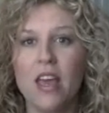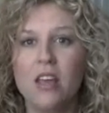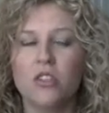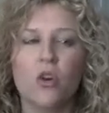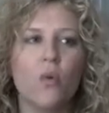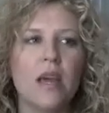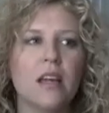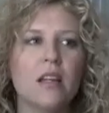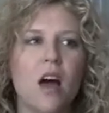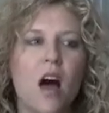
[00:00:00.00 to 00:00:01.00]
So we
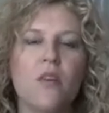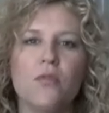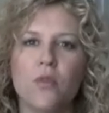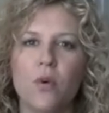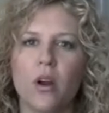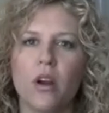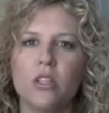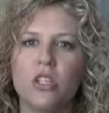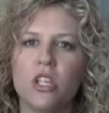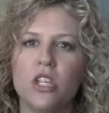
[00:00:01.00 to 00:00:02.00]
cannot
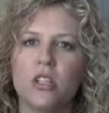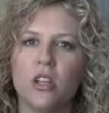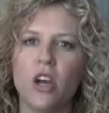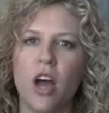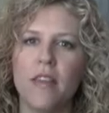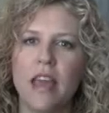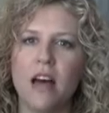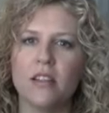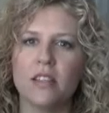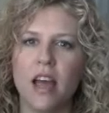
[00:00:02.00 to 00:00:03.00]
afford to just look on the
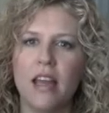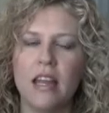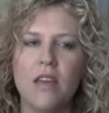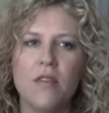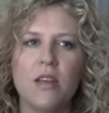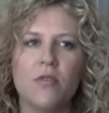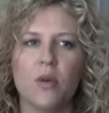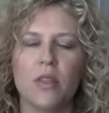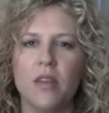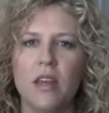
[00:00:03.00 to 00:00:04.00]
outside, even if
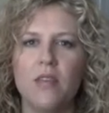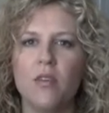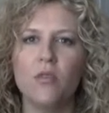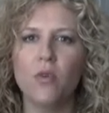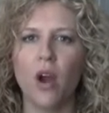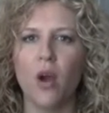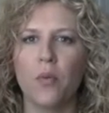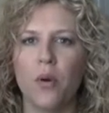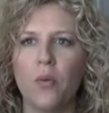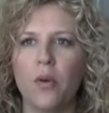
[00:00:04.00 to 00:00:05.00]
we're thin, even if we're our
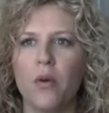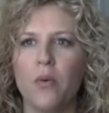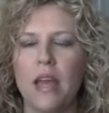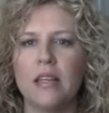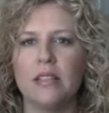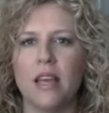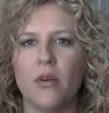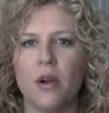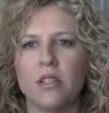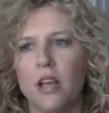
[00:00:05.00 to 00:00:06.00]
appropriate weight, and say
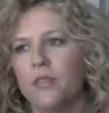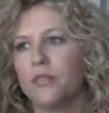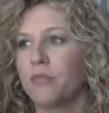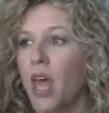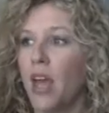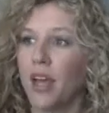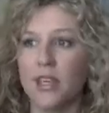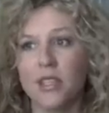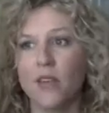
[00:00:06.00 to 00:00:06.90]
to ourselves, guess